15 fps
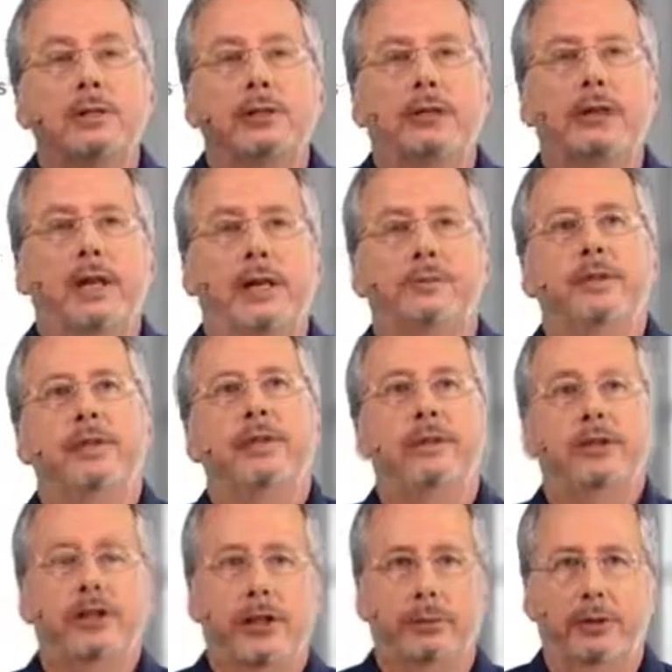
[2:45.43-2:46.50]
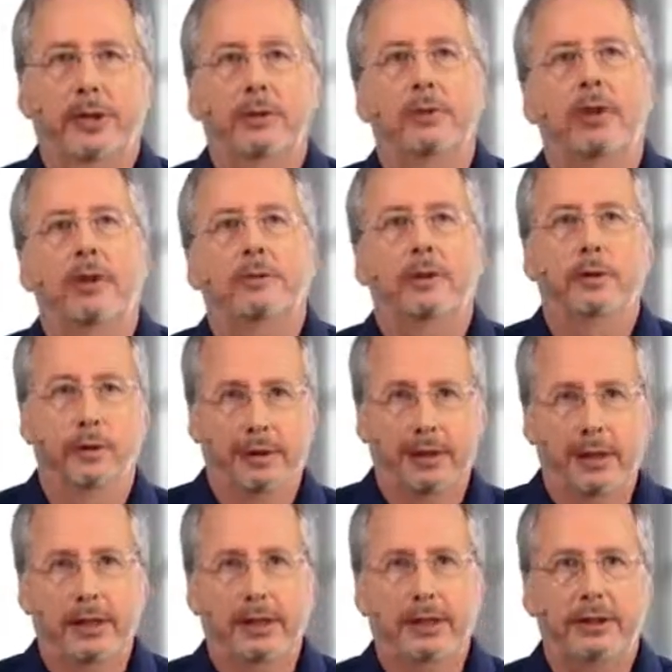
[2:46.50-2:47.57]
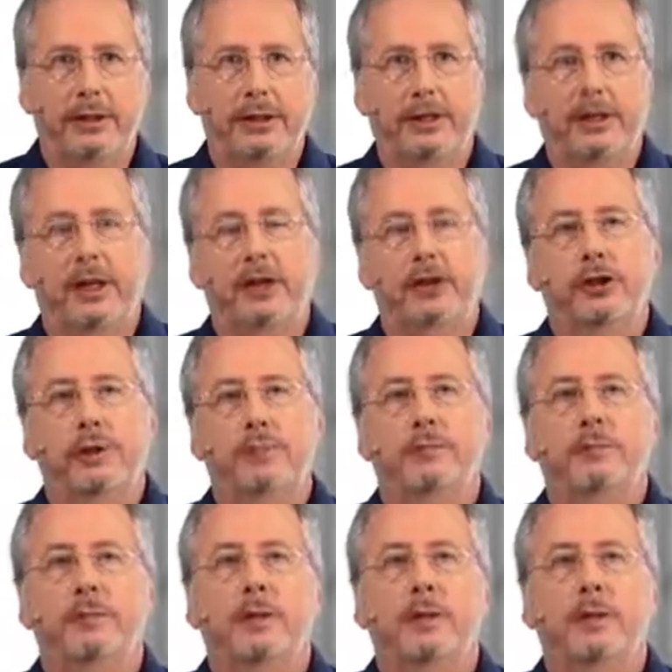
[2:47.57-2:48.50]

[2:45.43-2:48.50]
So then, in summary, what have we looked at in this lecture?